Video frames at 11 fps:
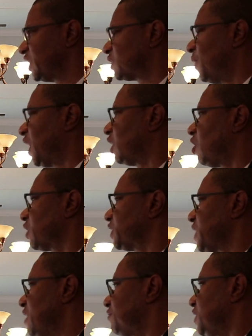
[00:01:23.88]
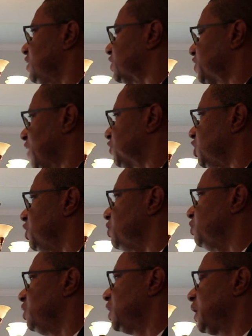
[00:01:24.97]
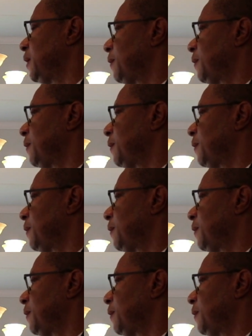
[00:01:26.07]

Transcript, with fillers: as my heart is heavy this afternoon